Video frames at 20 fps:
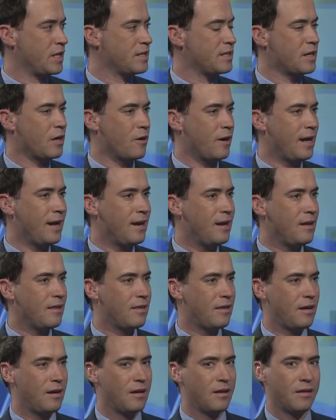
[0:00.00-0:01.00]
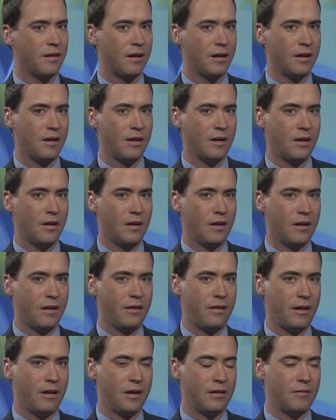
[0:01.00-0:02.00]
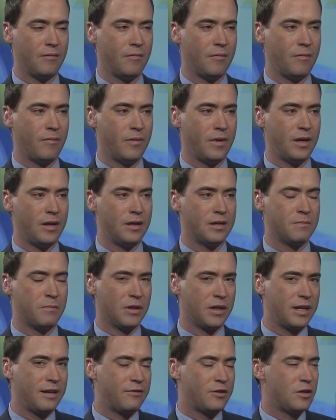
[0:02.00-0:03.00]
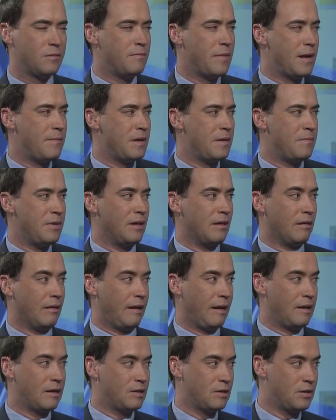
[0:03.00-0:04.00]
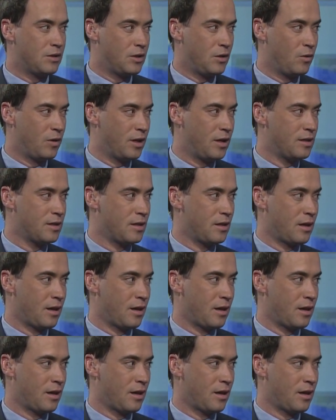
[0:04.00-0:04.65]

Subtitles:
but is there anything that is believed to maybe be linked to it?